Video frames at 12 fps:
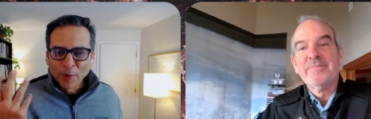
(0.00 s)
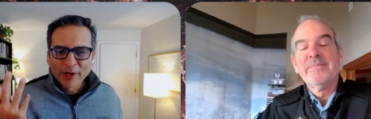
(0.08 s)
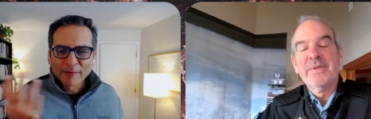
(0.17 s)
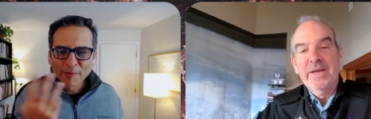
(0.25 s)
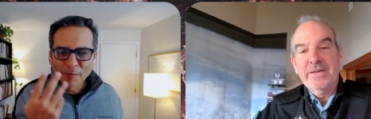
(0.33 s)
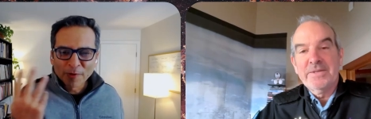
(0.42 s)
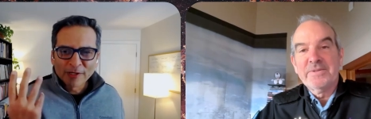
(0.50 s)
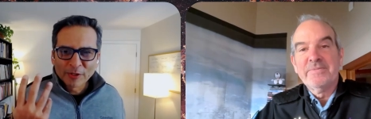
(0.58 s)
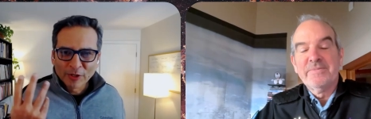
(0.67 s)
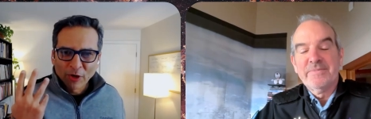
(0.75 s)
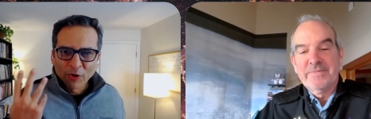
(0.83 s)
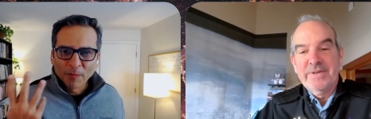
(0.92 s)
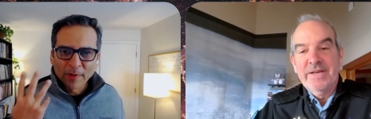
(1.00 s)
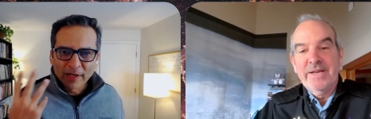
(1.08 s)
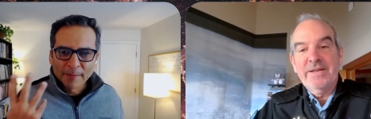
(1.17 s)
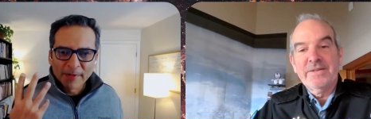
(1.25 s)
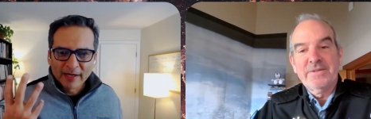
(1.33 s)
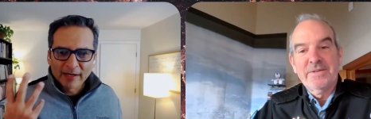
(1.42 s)
Speaker 1: yes. whatever way you
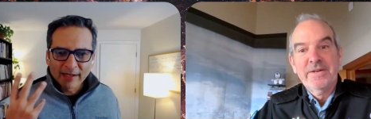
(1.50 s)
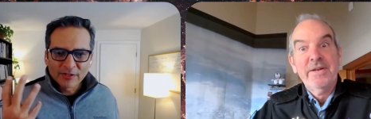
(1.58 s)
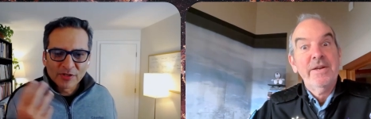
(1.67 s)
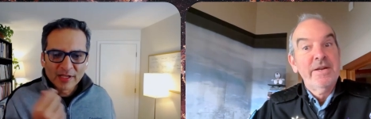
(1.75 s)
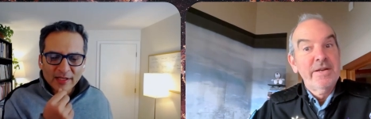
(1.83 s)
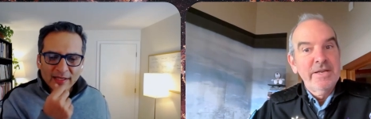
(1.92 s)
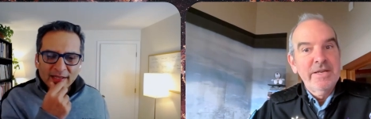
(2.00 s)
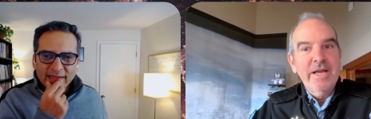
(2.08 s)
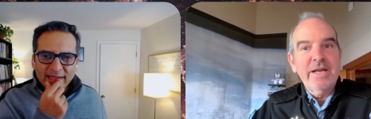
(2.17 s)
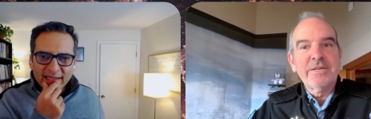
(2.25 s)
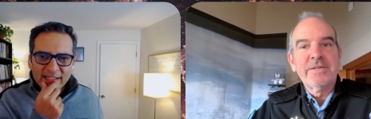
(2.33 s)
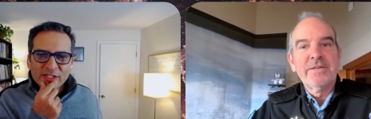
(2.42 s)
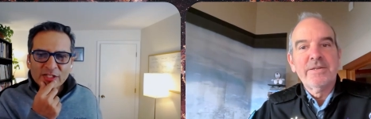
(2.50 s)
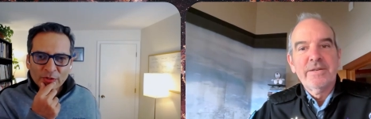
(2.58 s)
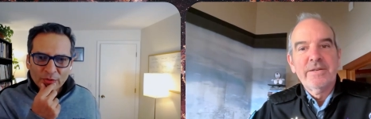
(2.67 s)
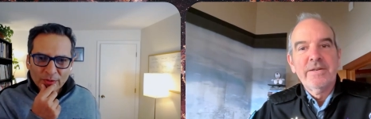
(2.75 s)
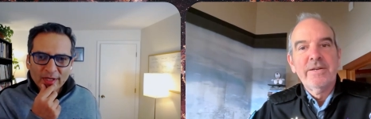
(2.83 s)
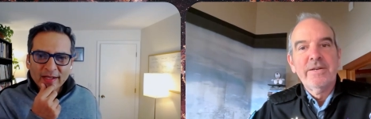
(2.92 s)
go. Yes. But I mean, it actually yes. it
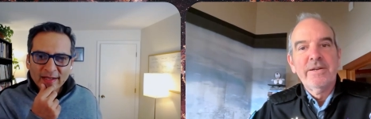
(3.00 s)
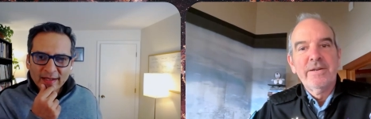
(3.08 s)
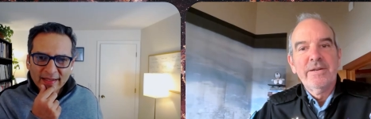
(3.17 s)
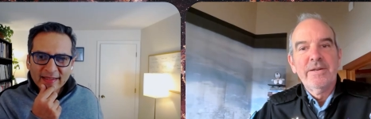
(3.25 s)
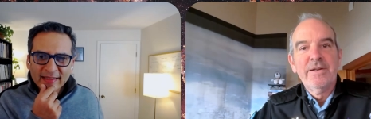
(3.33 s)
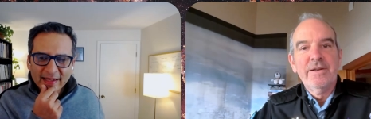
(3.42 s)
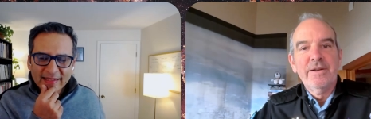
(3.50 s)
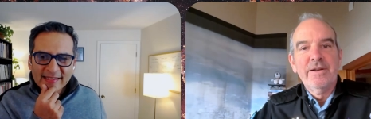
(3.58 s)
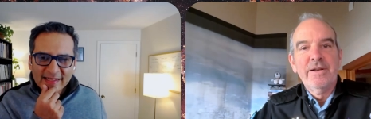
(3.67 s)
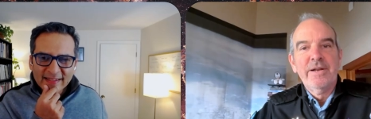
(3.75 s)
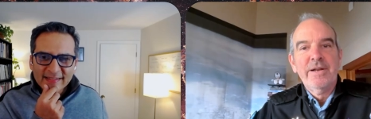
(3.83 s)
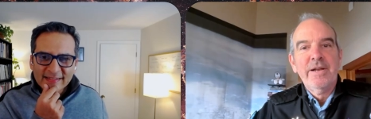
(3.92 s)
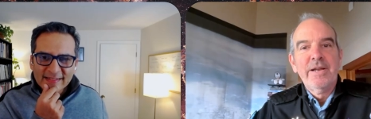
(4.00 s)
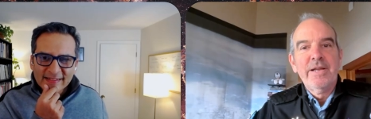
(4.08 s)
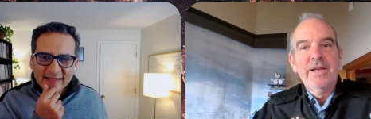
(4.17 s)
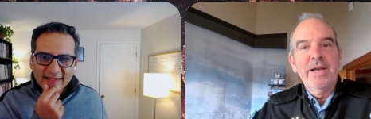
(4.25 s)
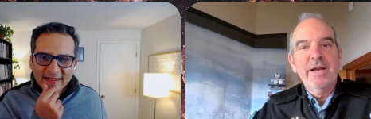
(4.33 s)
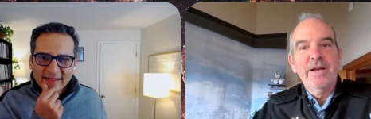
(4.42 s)
hits you in that
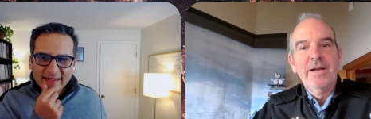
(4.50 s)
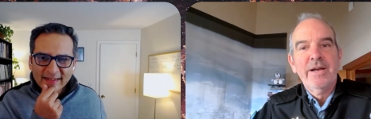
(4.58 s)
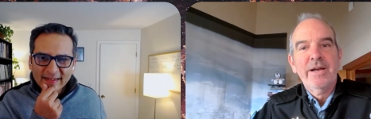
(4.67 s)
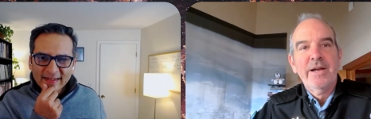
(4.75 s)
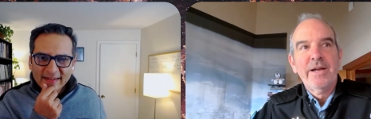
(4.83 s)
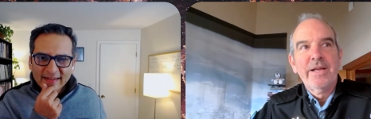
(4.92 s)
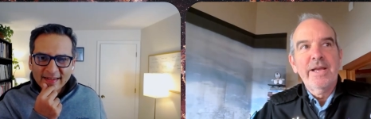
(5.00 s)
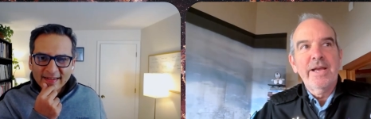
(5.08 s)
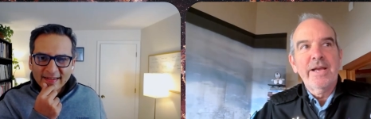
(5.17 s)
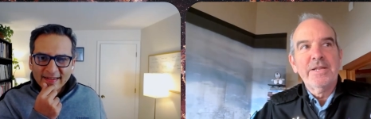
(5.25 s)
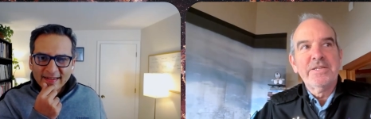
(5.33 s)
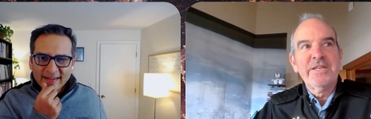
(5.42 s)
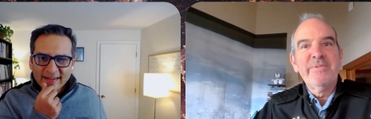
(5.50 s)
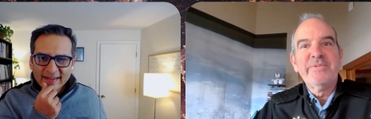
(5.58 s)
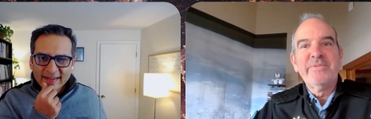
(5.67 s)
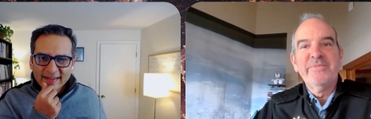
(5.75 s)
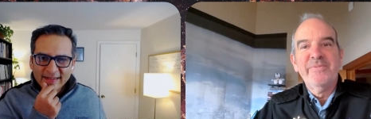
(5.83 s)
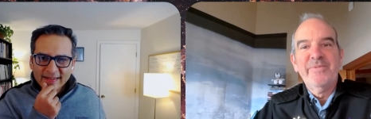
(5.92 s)
sense. Yeah,
Speaker 2: yeah. It seems
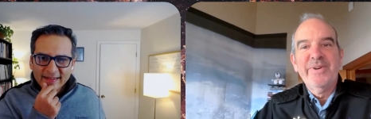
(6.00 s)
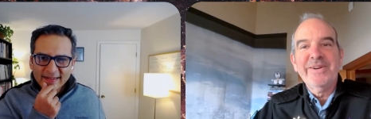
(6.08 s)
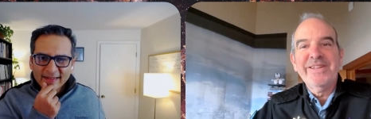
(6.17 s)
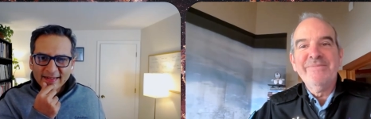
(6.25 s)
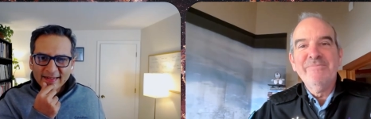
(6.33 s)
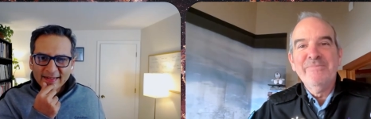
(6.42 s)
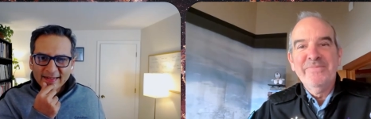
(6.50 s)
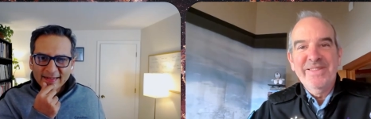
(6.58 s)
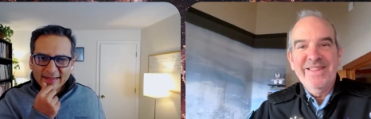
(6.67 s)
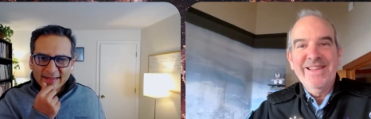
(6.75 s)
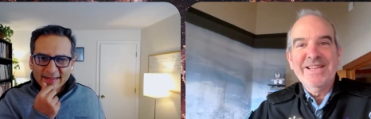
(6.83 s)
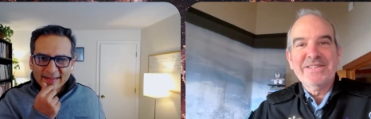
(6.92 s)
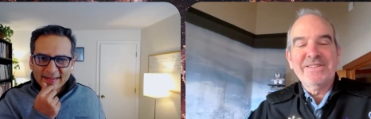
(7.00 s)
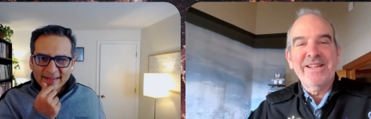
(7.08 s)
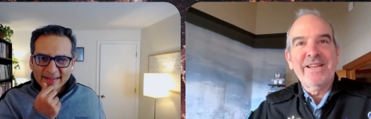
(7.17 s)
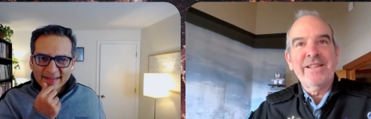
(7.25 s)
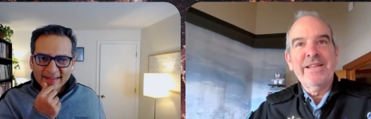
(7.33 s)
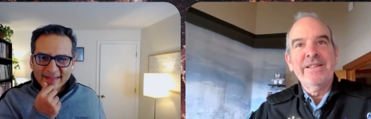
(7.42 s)
very less
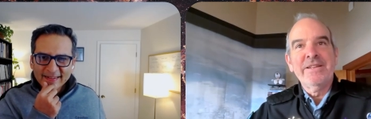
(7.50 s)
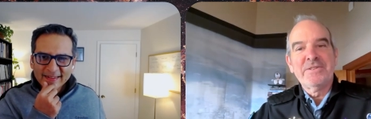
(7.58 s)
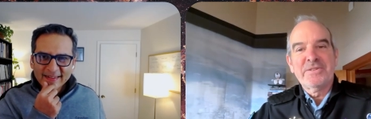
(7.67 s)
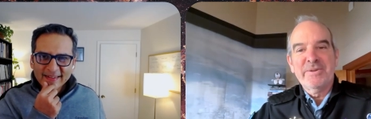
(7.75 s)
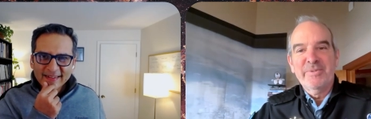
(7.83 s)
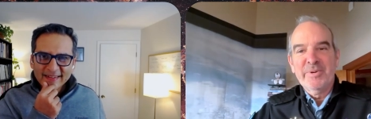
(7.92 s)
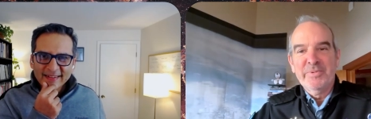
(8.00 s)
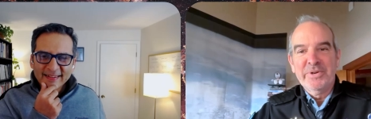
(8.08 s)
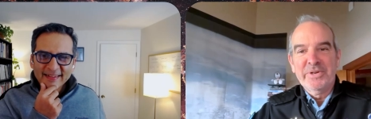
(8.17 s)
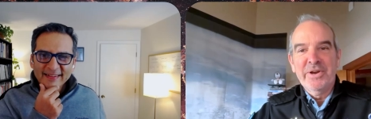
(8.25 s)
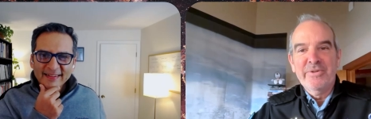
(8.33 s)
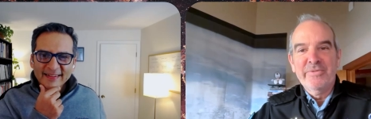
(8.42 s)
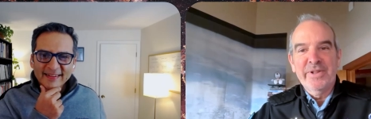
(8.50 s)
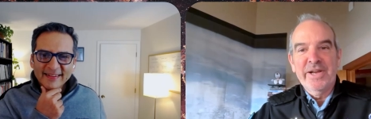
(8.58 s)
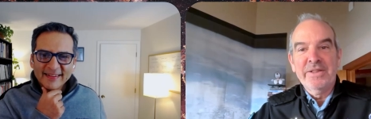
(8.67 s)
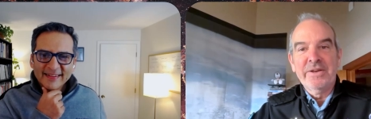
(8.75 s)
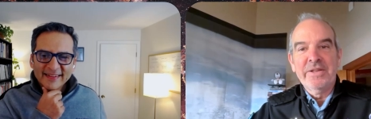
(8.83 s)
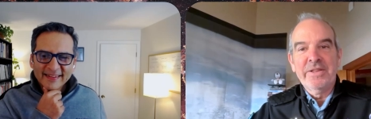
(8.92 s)
likely that someone would go fly
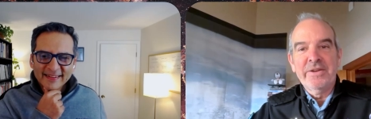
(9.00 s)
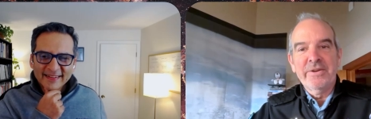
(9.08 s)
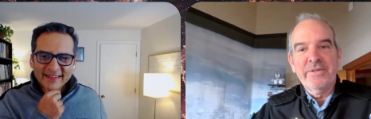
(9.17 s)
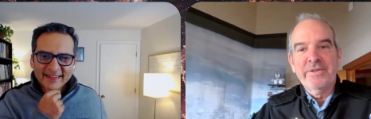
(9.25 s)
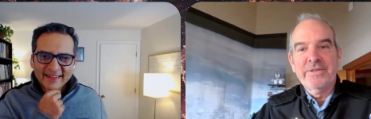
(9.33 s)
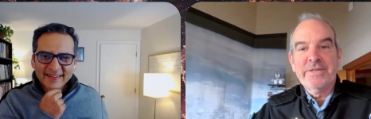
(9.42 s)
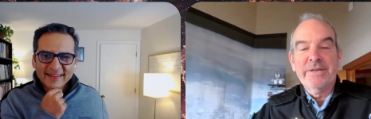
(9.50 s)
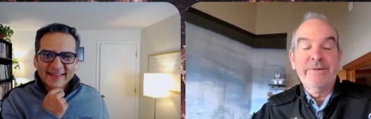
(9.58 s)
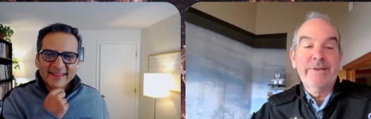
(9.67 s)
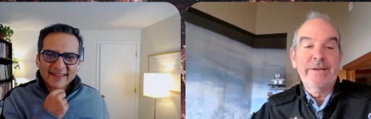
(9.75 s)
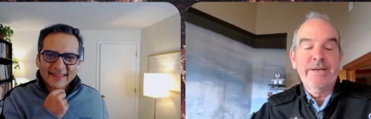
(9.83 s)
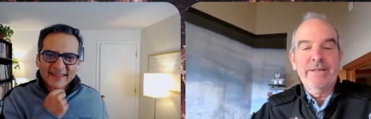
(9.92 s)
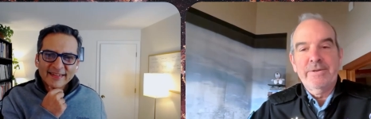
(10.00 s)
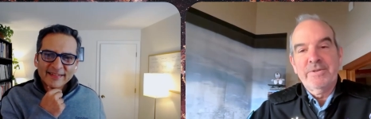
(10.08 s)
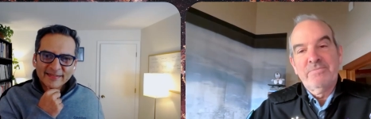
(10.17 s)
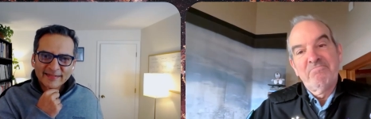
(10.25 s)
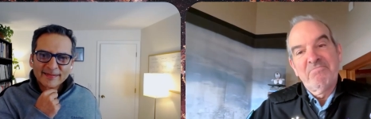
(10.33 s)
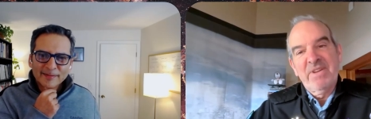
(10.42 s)
and look at the Earth and say, "Oh yeah, that
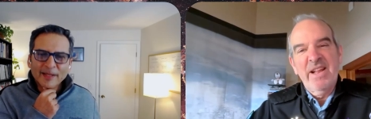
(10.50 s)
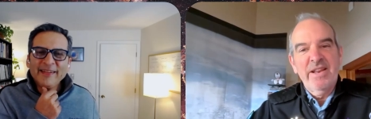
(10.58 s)
was kind of